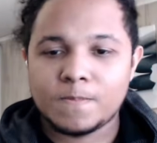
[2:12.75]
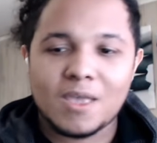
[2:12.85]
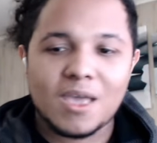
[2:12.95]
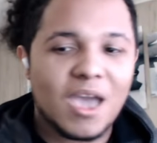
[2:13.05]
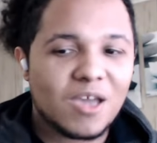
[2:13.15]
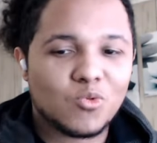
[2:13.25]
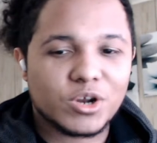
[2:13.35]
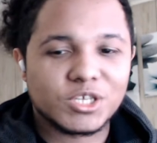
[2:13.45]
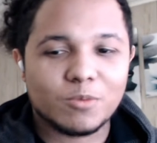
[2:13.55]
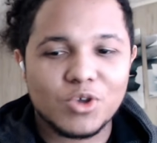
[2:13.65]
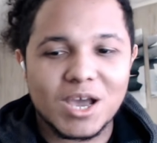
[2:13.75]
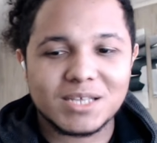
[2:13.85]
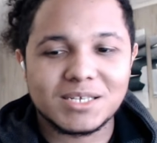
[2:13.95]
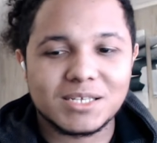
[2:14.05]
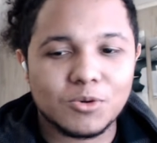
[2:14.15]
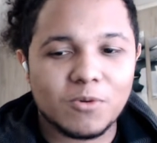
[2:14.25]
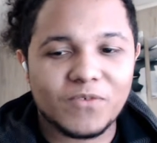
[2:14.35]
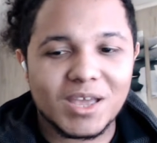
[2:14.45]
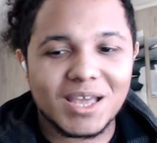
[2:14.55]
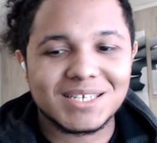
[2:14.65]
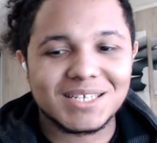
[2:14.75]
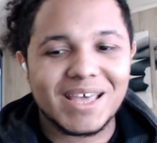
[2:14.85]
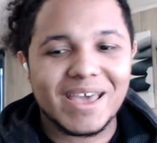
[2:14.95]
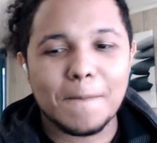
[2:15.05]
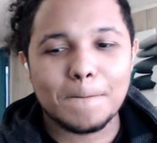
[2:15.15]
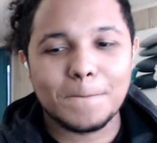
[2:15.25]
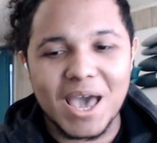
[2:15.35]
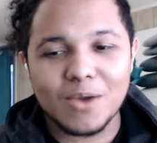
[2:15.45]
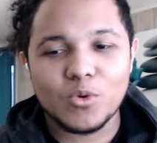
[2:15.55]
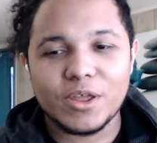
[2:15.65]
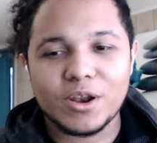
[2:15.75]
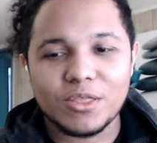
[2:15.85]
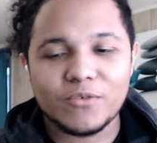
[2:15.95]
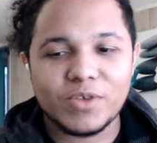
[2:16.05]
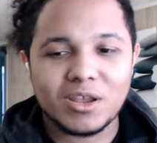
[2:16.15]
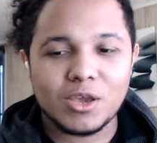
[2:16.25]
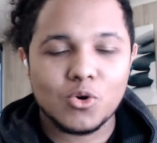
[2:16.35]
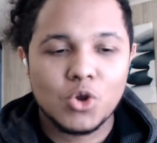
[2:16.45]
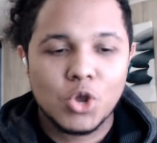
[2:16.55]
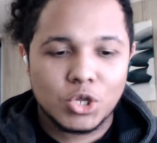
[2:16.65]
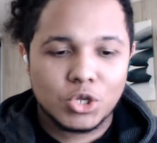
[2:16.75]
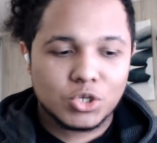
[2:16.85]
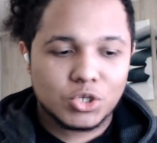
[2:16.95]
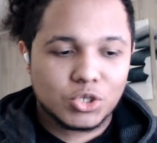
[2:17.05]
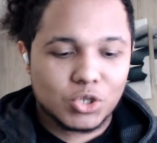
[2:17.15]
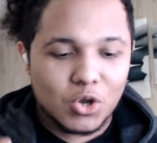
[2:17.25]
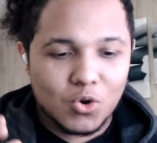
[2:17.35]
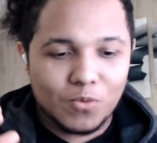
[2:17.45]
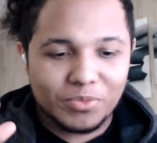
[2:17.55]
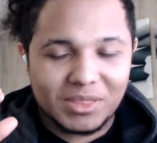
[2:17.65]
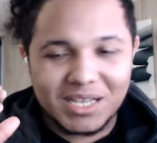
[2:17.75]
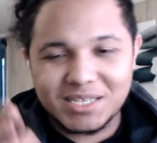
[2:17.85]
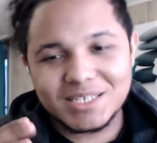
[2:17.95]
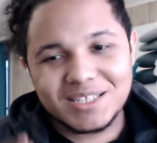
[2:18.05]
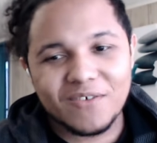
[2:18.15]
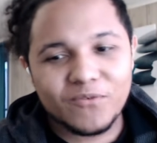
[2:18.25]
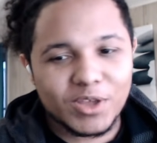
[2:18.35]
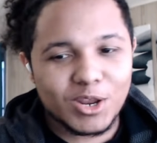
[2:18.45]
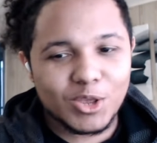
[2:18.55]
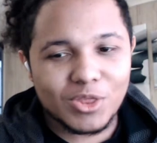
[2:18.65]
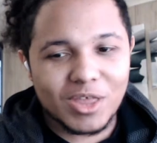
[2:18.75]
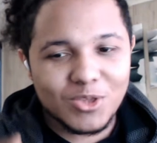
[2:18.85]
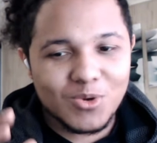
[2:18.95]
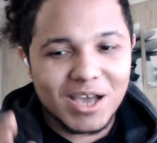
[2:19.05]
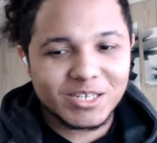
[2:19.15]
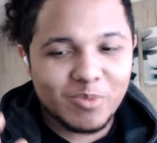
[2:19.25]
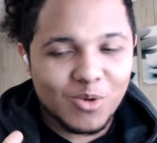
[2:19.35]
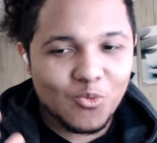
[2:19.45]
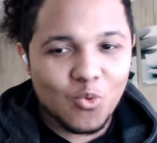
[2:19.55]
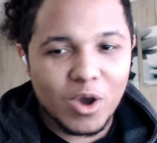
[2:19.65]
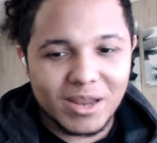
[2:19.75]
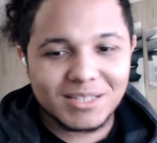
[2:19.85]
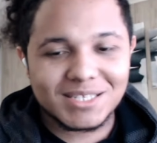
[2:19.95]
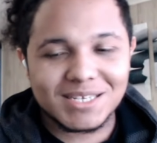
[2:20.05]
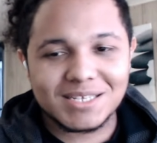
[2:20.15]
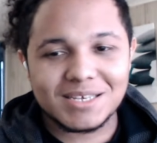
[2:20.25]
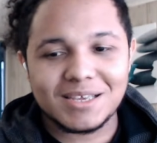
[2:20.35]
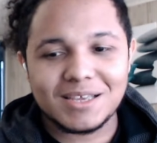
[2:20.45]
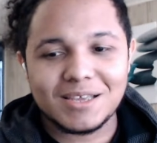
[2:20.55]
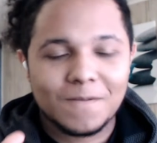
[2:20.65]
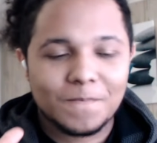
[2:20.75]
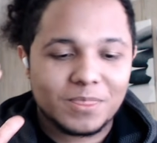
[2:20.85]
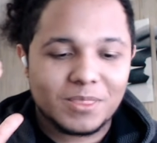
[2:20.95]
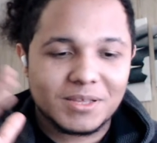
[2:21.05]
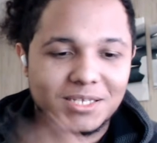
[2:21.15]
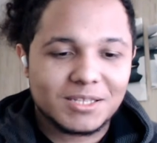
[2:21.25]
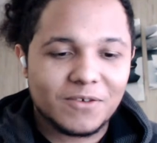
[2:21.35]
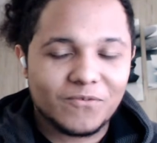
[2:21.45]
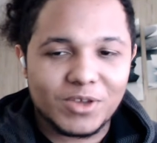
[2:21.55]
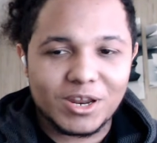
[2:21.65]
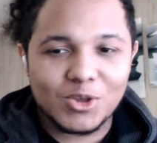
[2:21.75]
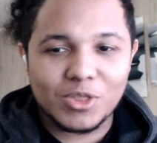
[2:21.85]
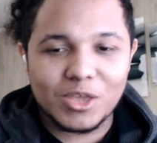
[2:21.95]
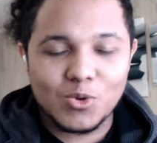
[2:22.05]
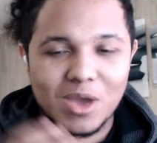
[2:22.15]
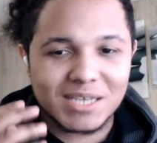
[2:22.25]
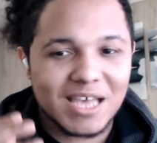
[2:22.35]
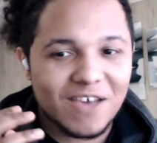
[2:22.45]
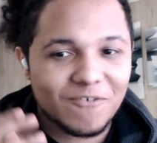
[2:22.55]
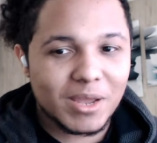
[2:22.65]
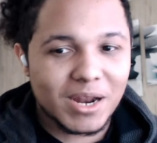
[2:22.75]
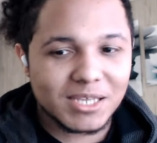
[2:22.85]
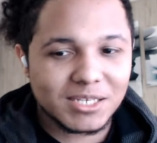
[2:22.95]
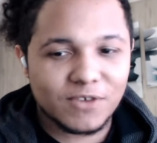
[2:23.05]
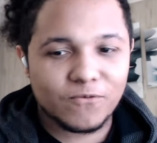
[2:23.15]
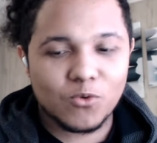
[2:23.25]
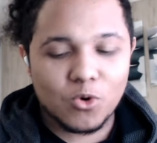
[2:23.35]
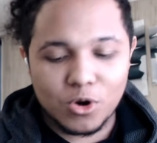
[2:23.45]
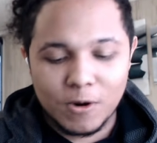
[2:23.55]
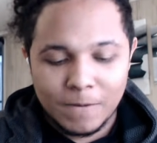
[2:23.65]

Hey, what is up, you guys? This is Silverfang, and today I'm back with another video. So this is the video that you guys been waiting to see. This is the video that you guys have been asking for.